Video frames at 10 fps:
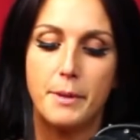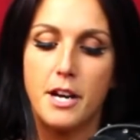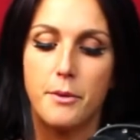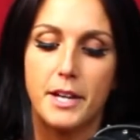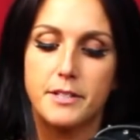But
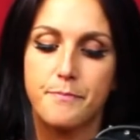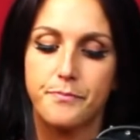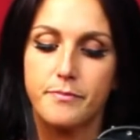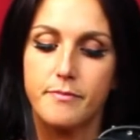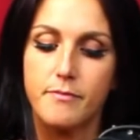anyways,
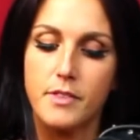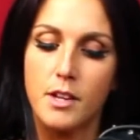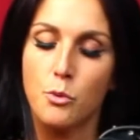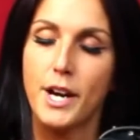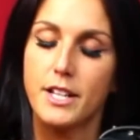
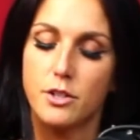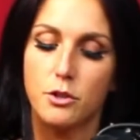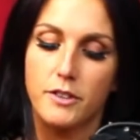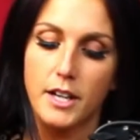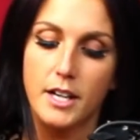rant
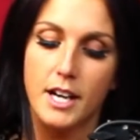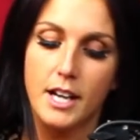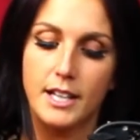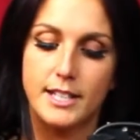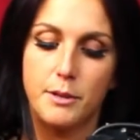over.
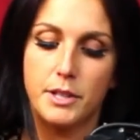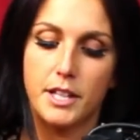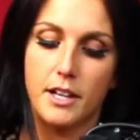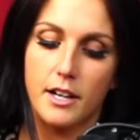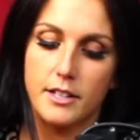Let's see what the
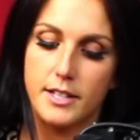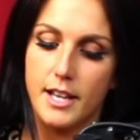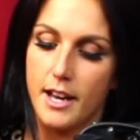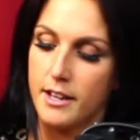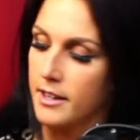cards
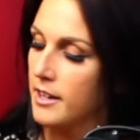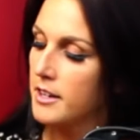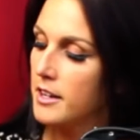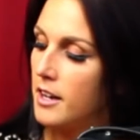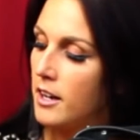say.
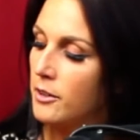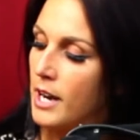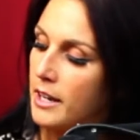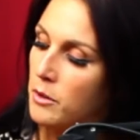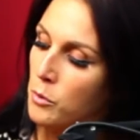All
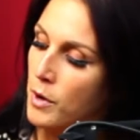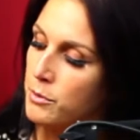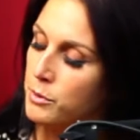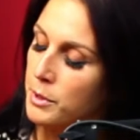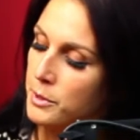right. When
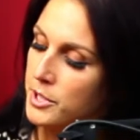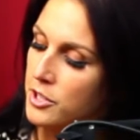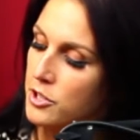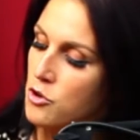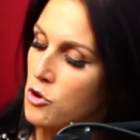will we
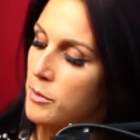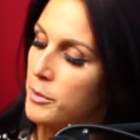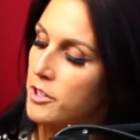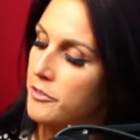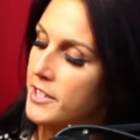return to
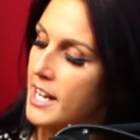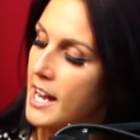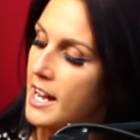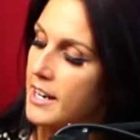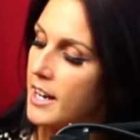normal for
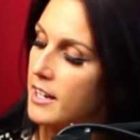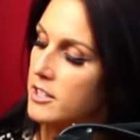Diana?